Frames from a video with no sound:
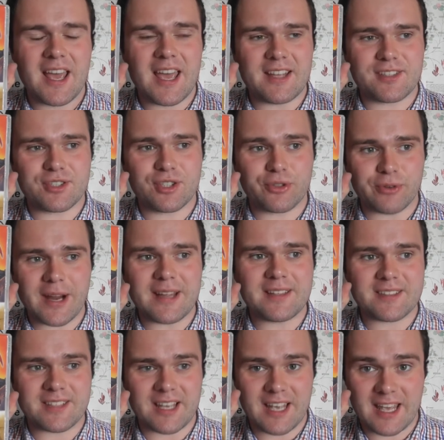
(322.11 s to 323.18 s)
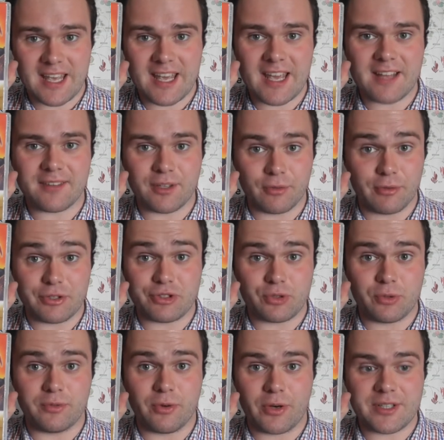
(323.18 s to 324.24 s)
It's great to hear the
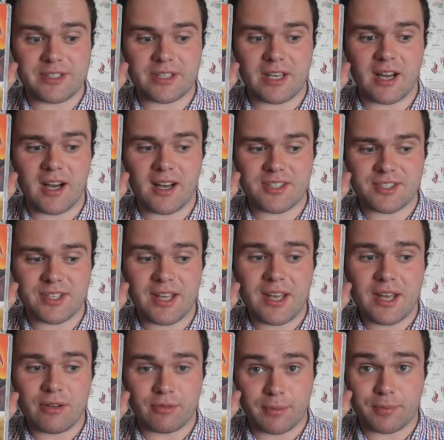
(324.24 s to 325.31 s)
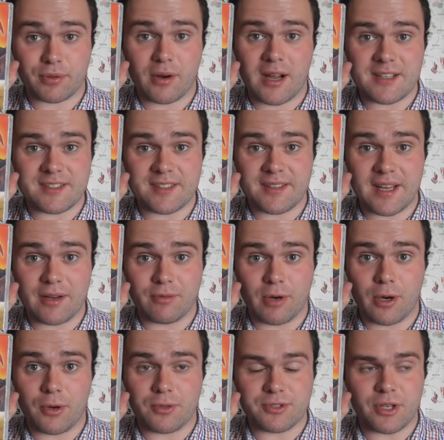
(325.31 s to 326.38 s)
original voice cast reprising their
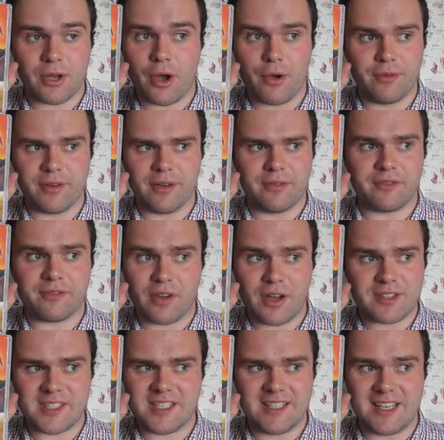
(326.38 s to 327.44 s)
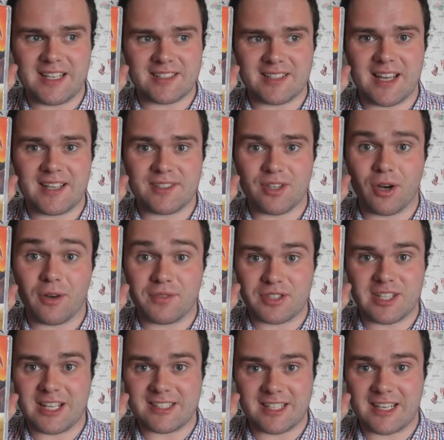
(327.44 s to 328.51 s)
roles over 30 years later.
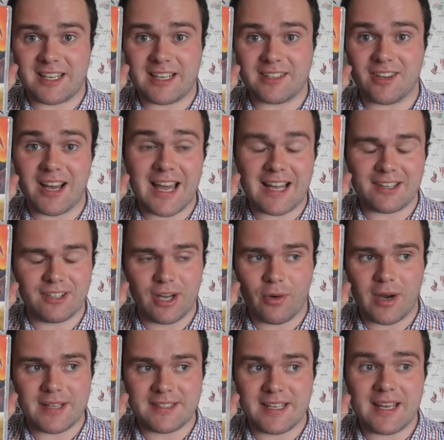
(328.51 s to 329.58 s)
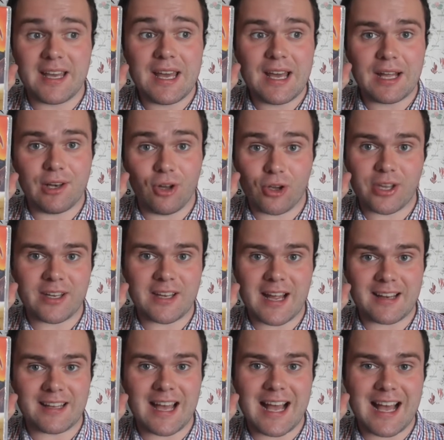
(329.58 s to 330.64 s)
Obviously, as a kid, I had no idea. Looking
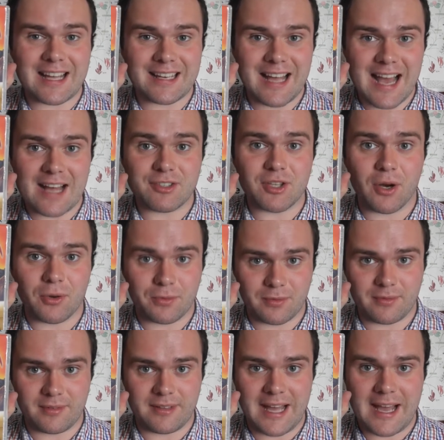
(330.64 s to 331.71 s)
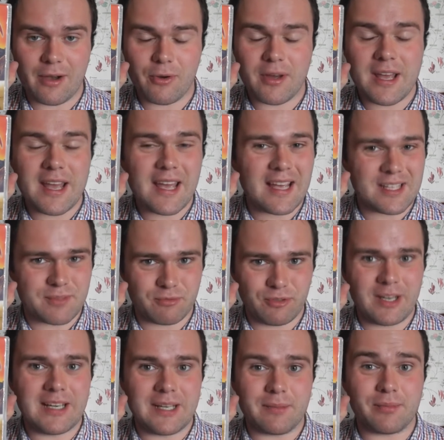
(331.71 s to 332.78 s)
at it at an adult now, it's
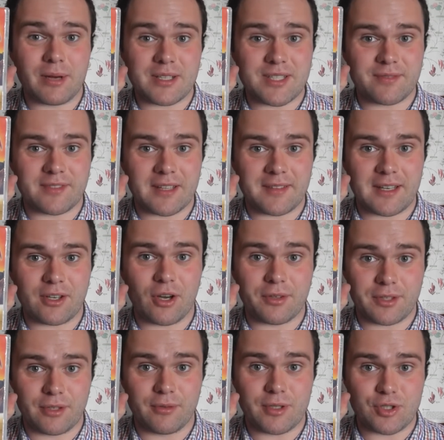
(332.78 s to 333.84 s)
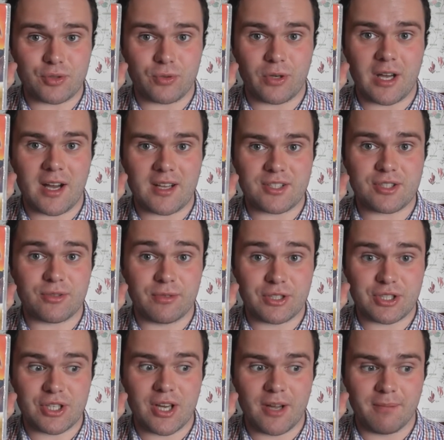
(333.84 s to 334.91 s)
really impressive that they got the original cast to
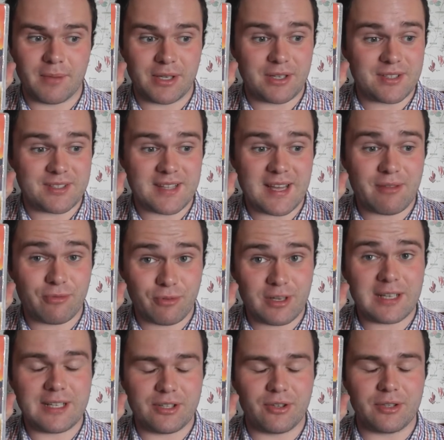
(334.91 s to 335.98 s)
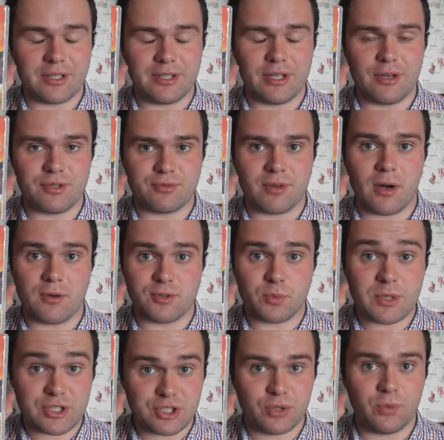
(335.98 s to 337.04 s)
return because they're really good in those roles,
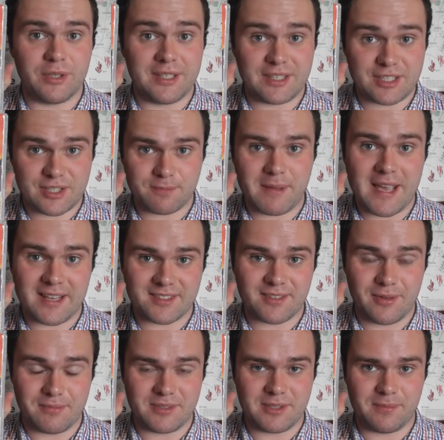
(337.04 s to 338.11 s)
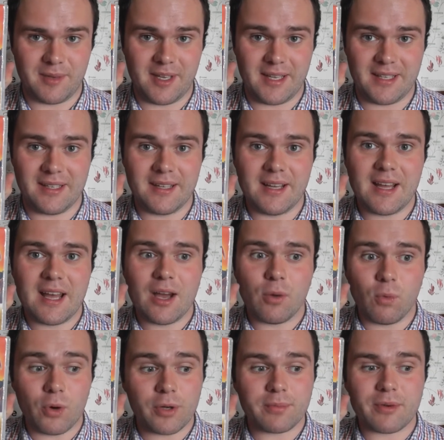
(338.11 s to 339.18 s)
which you would expect them to be.
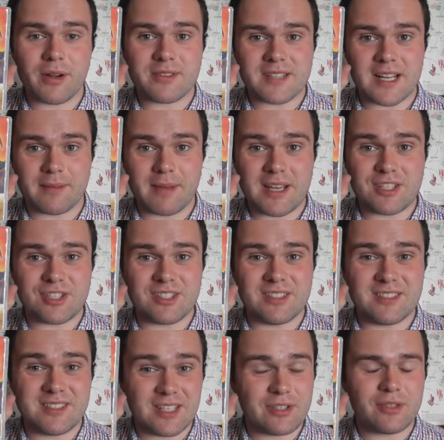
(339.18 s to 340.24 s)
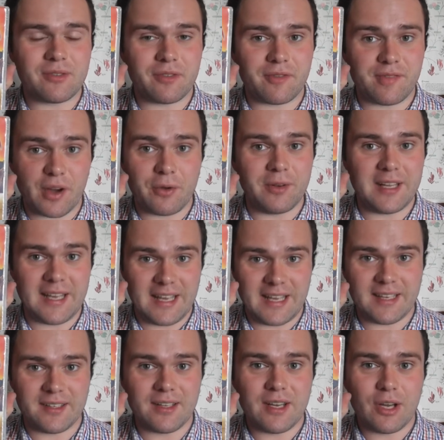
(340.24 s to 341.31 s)
Warner Bros. Animation didn't phone it
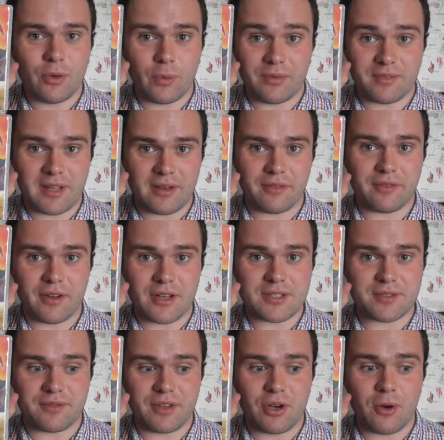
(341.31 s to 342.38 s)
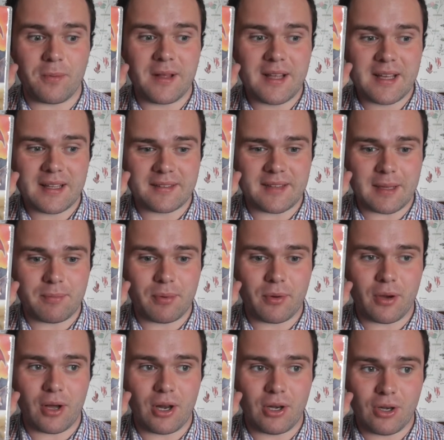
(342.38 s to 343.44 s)
in with their first film. They
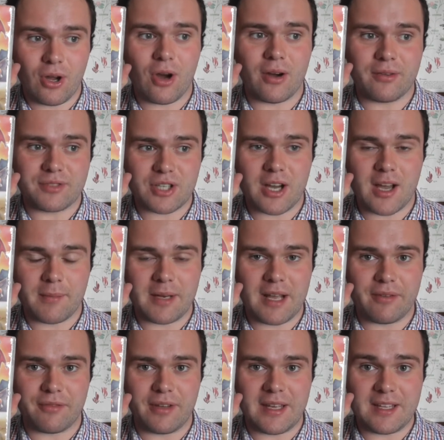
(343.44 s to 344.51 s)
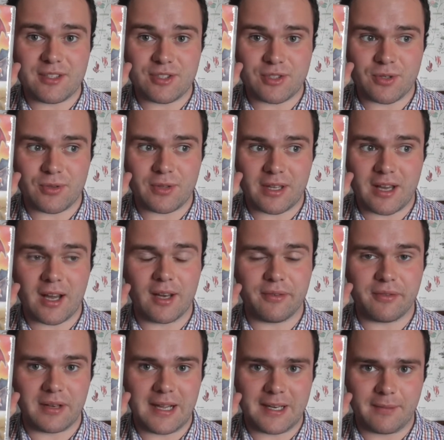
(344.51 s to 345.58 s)
put a lot of time and effort into the
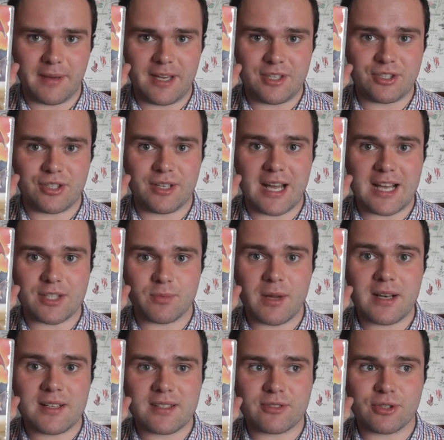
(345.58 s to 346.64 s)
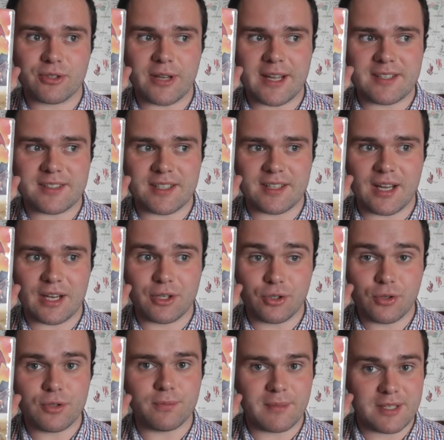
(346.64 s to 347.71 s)
colourful animation, as well as creating a
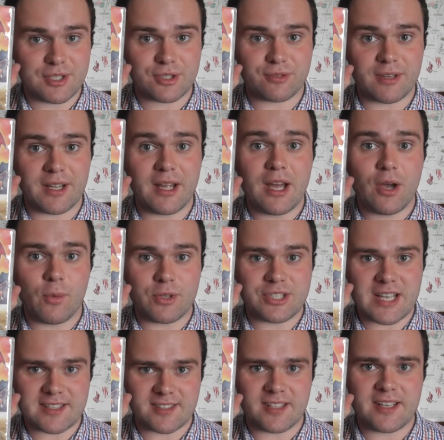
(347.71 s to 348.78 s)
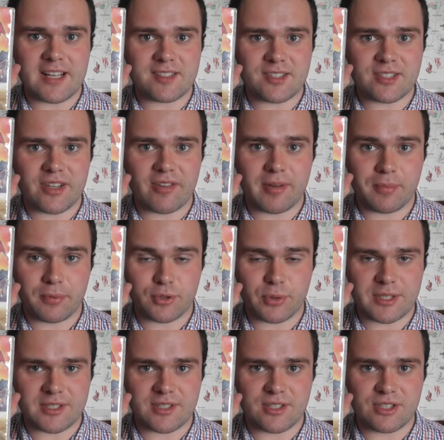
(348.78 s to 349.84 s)
good mystery which has the necessary
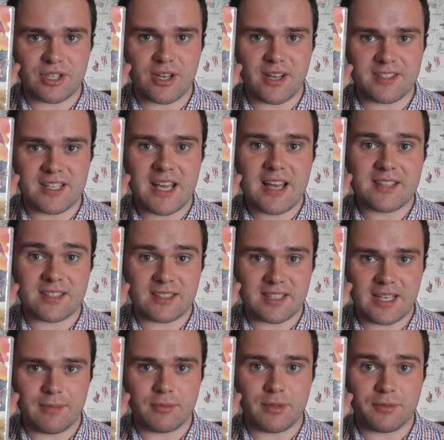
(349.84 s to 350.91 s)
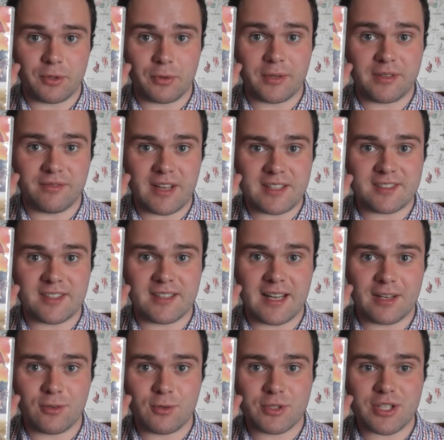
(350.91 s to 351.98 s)
twists and turns to keep the viewer invested,
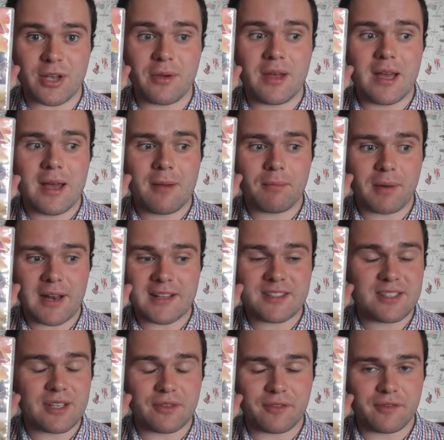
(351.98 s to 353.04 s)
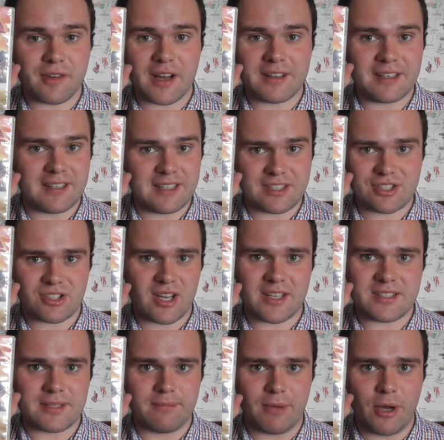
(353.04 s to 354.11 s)
and also plenty of fun and
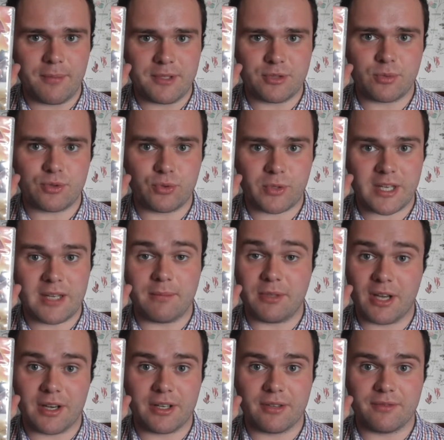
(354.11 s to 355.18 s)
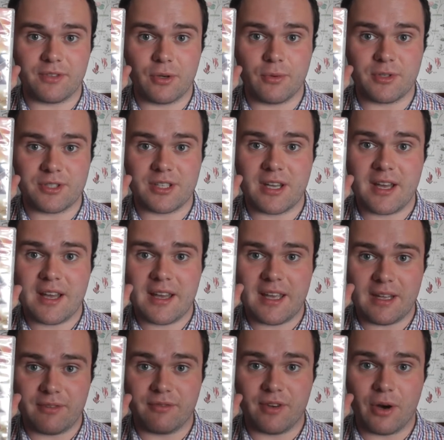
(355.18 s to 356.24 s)
exciting moments which will keep younger viewers
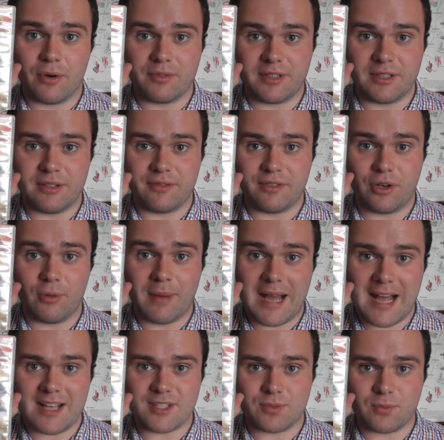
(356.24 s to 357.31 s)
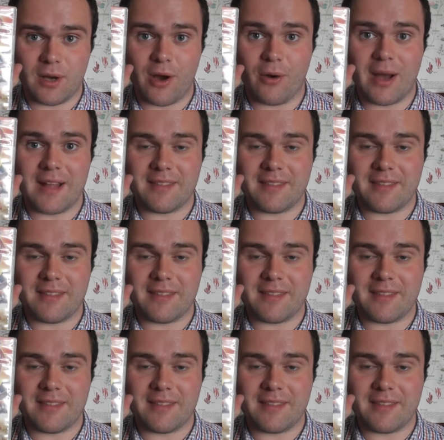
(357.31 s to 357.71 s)
involved in the film as well.